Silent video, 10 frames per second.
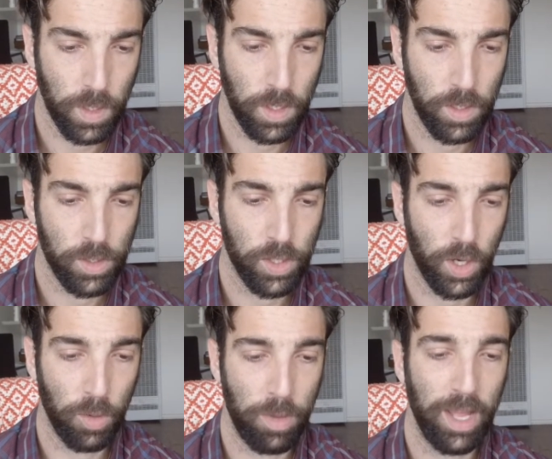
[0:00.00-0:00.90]

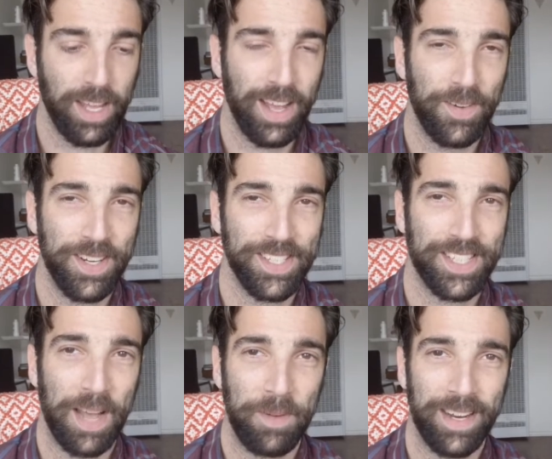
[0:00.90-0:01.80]
So I want to just
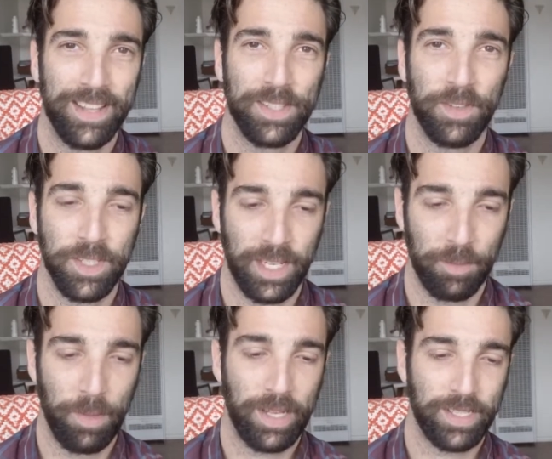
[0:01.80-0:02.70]
comment on this for a second.
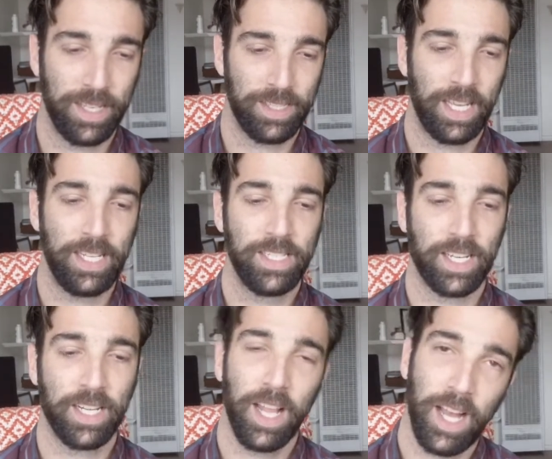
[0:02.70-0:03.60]
Ben says, in the
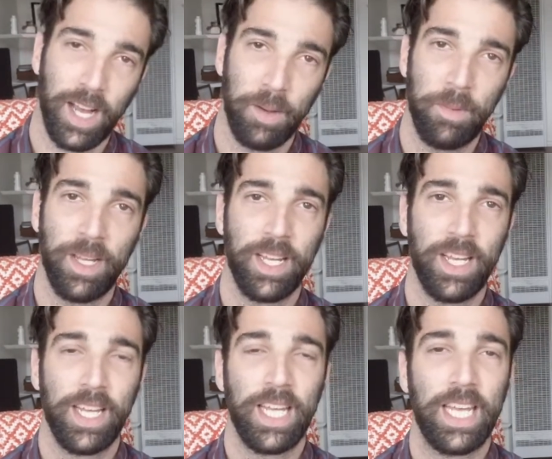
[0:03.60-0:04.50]
club
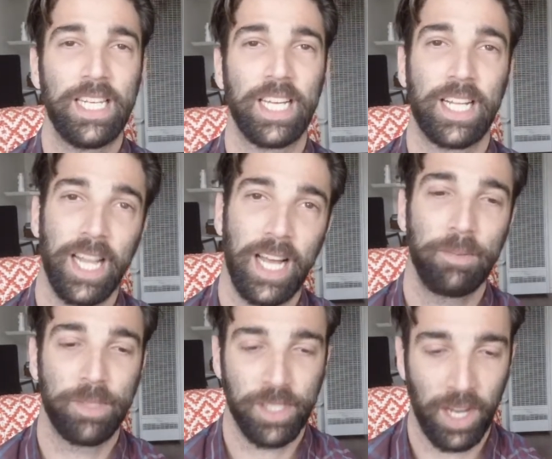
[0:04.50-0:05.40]

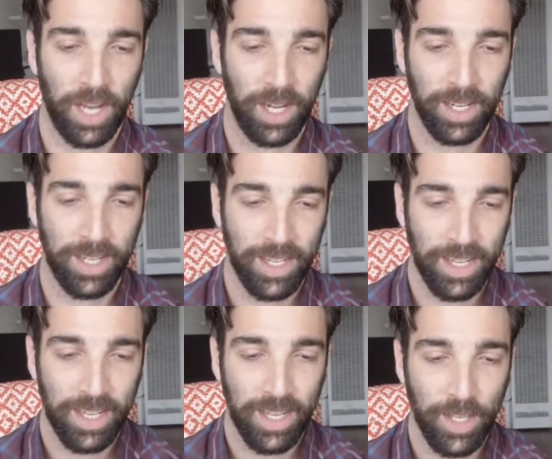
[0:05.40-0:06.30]
song,
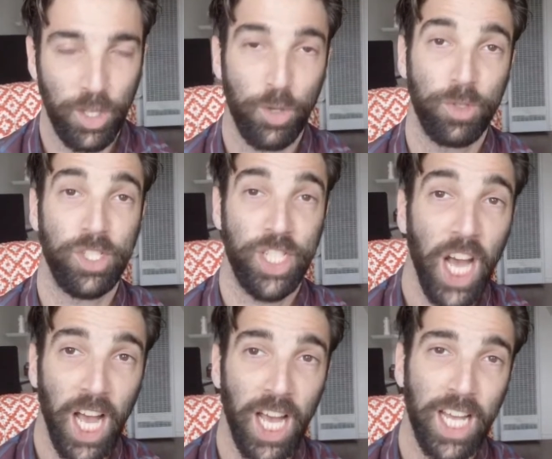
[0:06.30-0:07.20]
you use
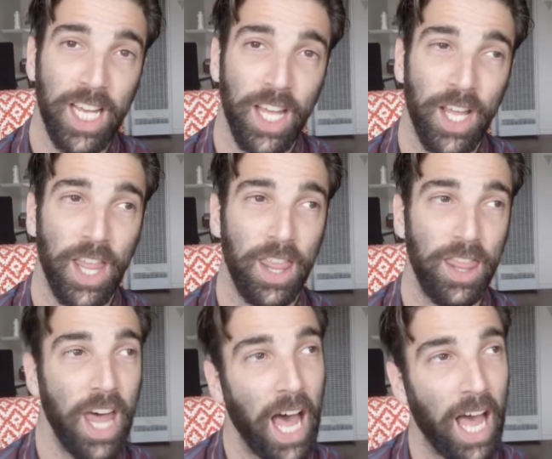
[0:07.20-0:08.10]
the.
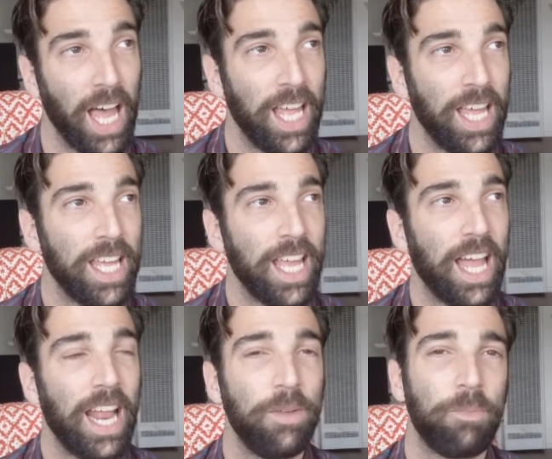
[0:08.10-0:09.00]

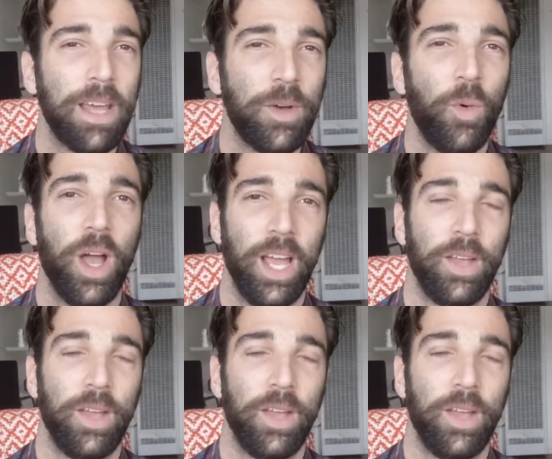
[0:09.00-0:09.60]
And by the way,